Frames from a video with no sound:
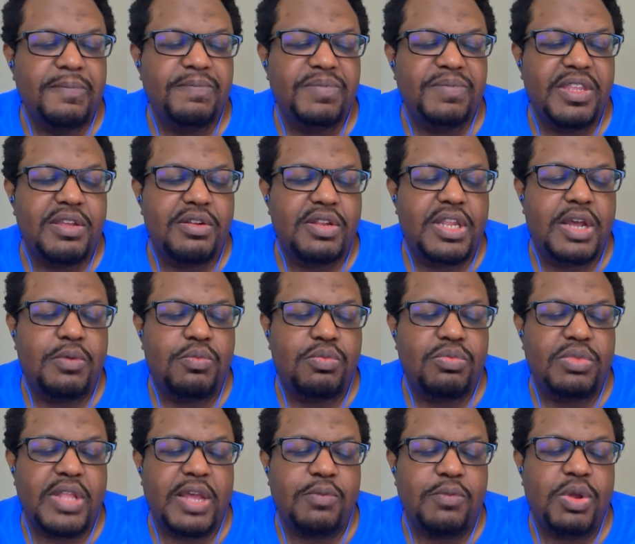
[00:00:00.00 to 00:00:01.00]

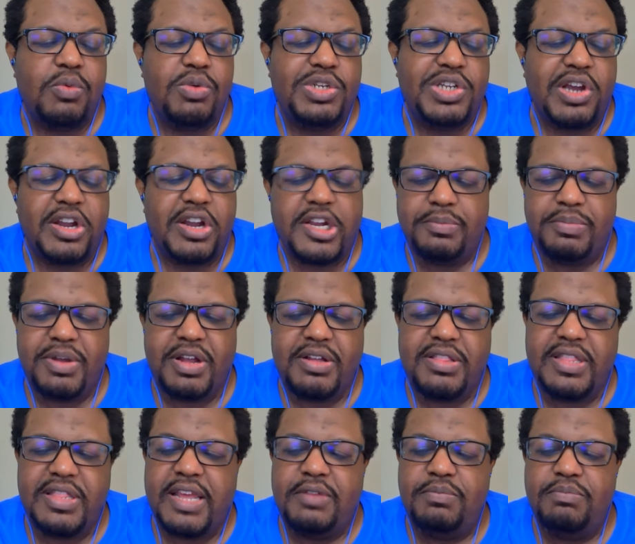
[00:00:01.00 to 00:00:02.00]
that we were talking
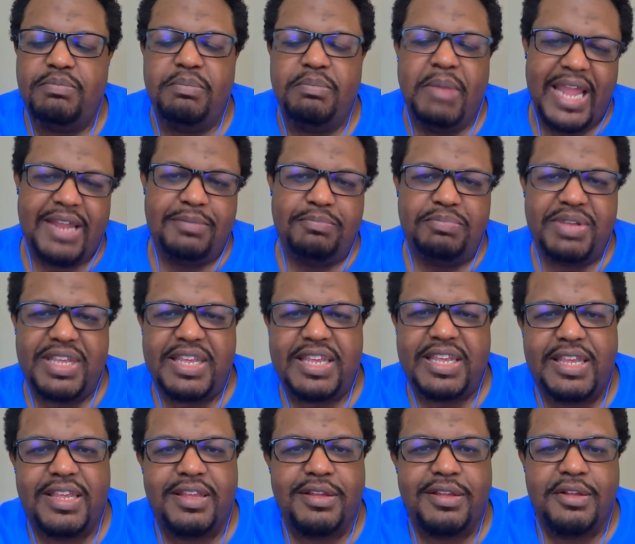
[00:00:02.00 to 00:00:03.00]
about that might
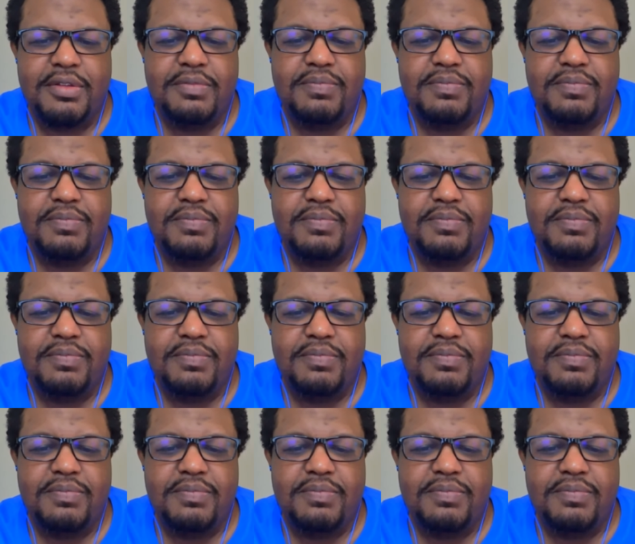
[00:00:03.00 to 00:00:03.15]
be